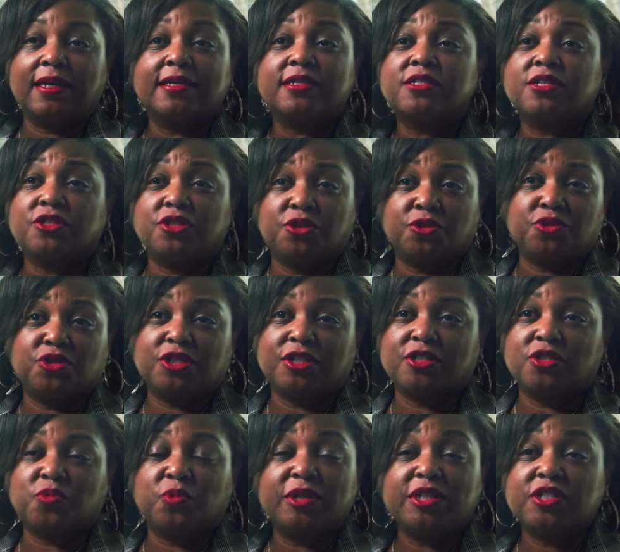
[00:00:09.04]

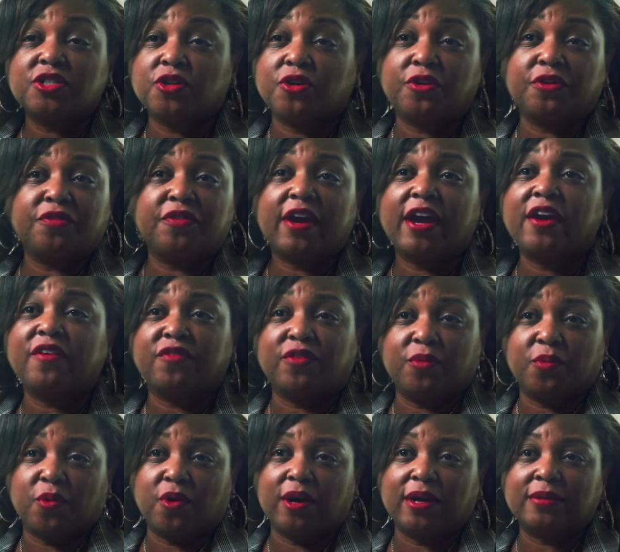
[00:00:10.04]
institutions. We serve
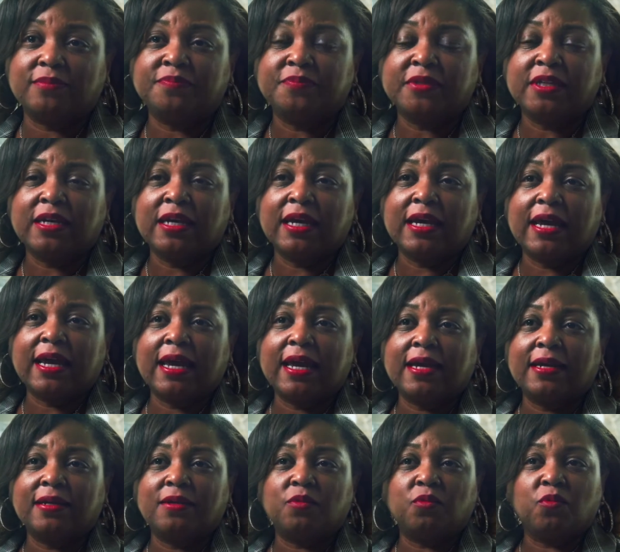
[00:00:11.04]
everyone.
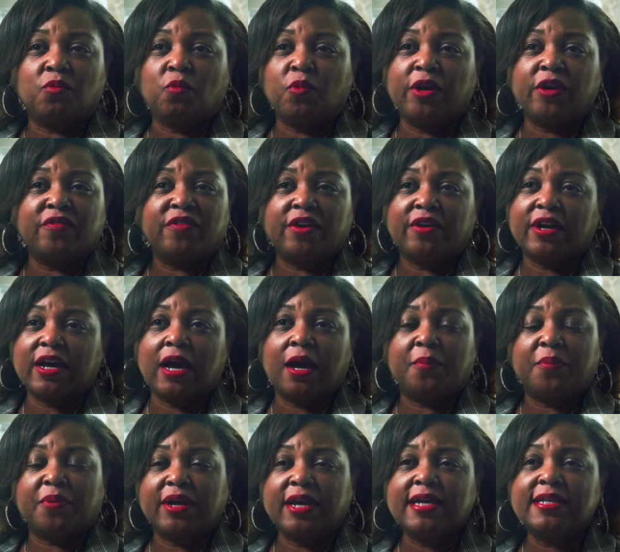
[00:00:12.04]
And we are very
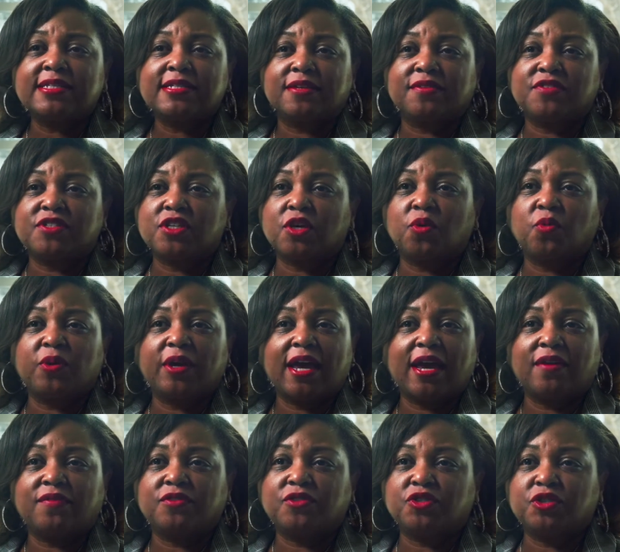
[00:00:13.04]
comprehensive, so we
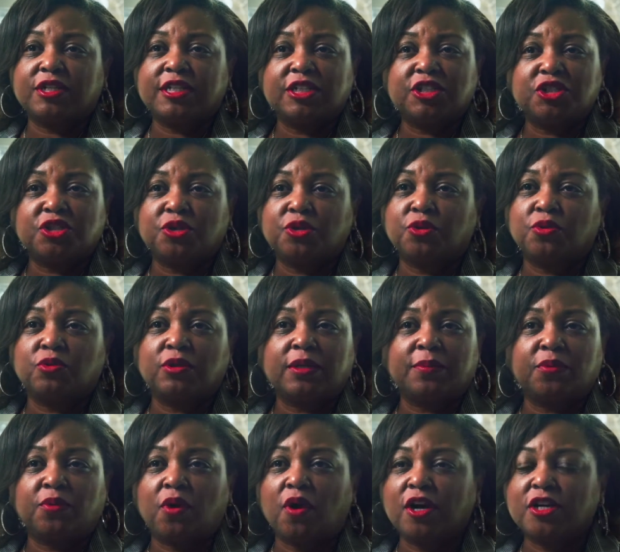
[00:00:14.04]
have traditional
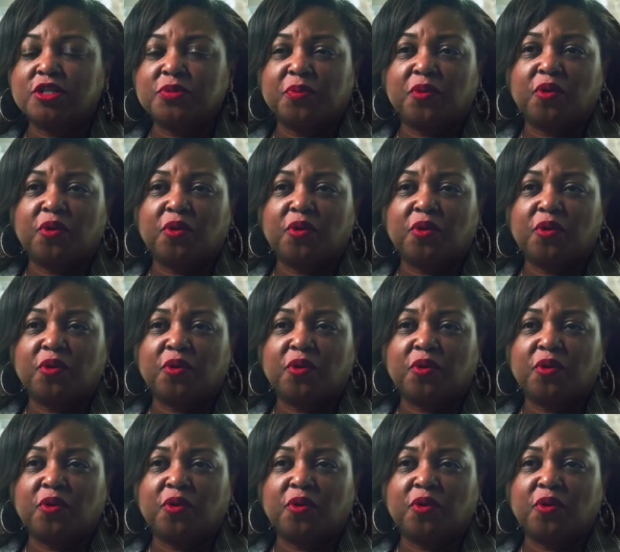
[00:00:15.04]
liberal arts